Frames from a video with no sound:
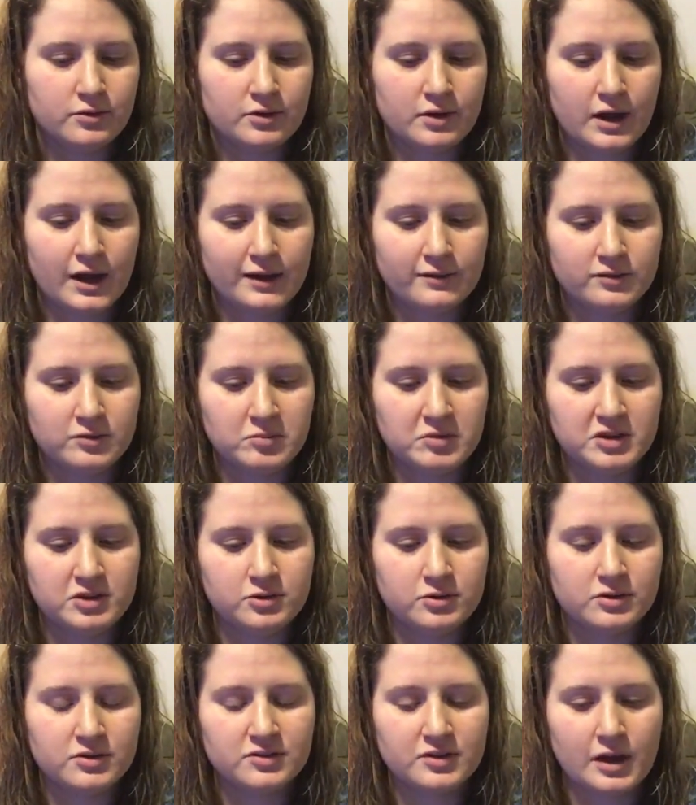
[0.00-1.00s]
having me
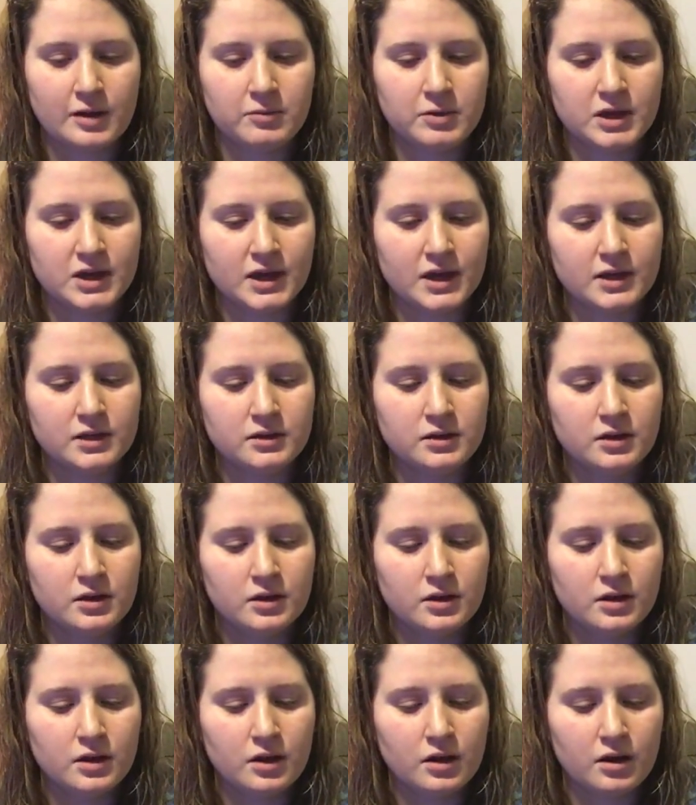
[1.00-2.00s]
do this time again.
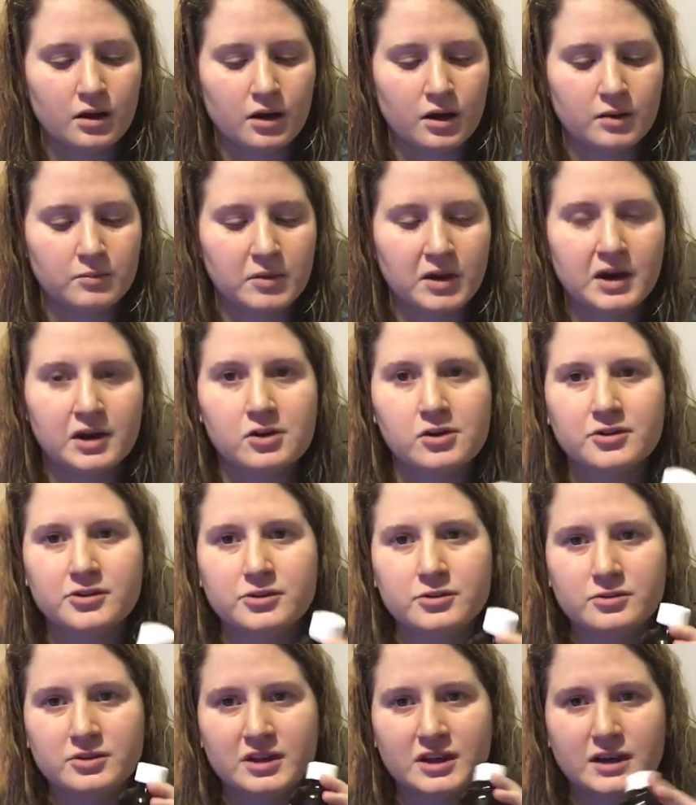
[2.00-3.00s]
I
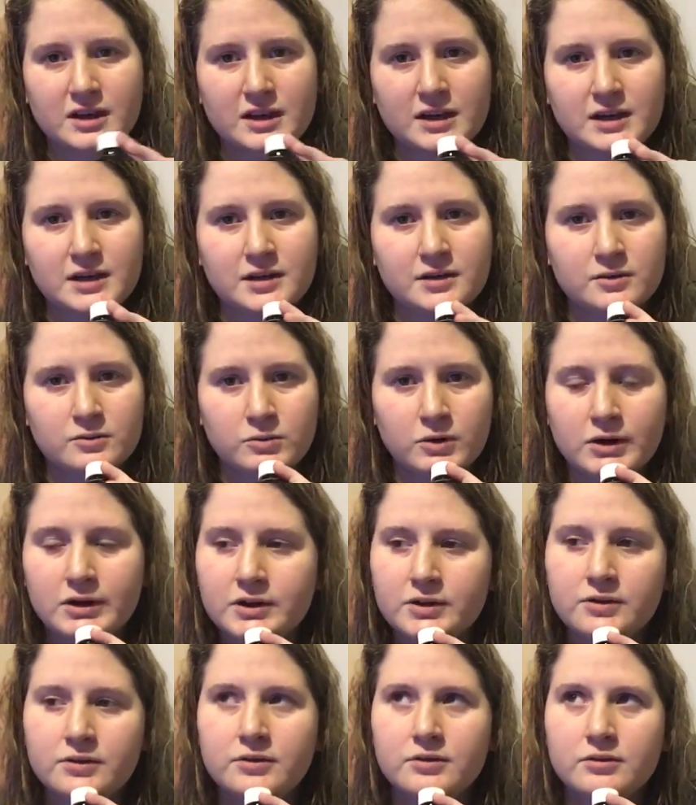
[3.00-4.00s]
also did
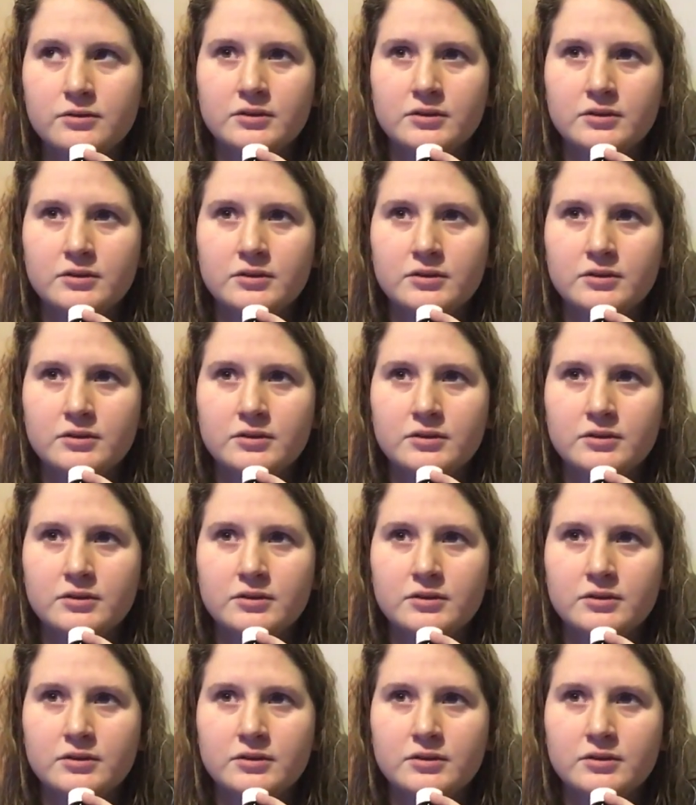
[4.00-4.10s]
one